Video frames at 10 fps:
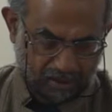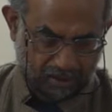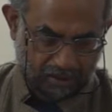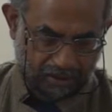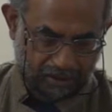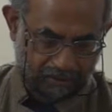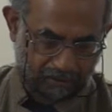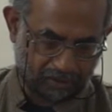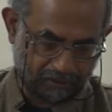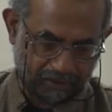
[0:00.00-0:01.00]
And
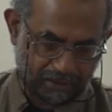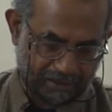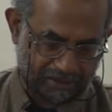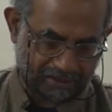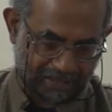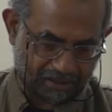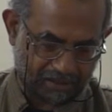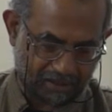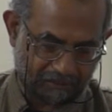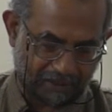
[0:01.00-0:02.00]
the earliest
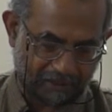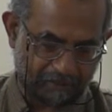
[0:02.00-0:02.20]
actions, in fact,